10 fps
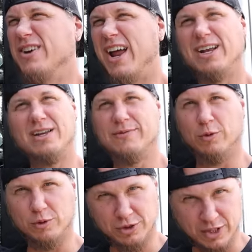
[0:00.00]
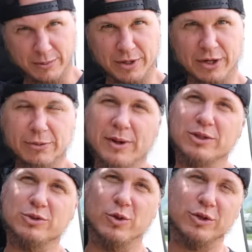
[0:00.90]
90 volts coming into my
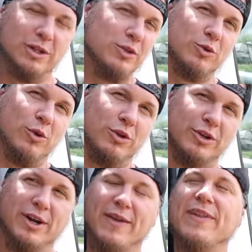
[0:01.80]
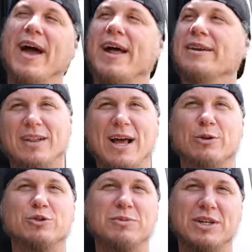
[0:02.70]
solar controller, and that
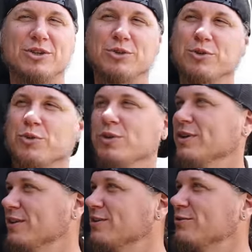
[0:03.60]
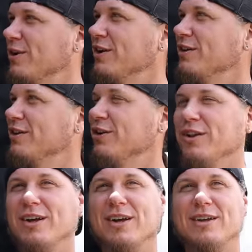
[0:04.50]
allows me to run a little,
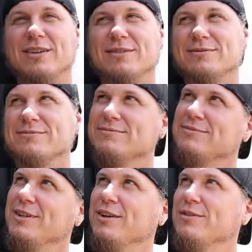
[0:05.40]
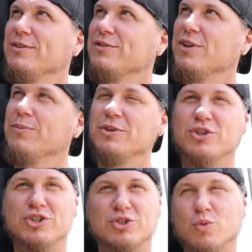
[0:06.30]

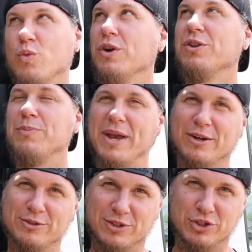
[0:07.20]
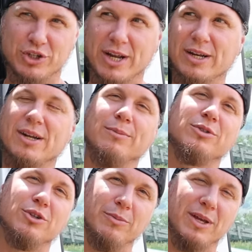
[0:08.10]
if one of the panels is shaded, I'm
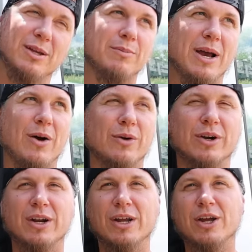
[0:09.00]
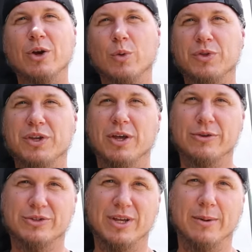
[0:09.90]
still making power with the
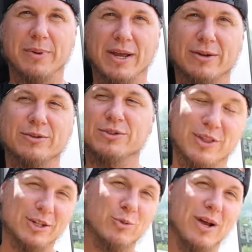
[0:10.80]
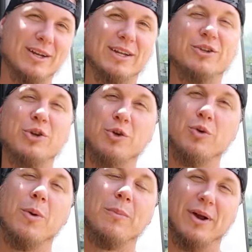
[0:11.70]
other set of panels. So that's why I did
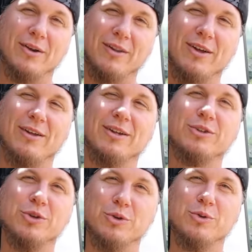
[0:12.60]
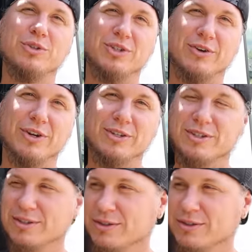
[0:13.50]
two parallel and two series.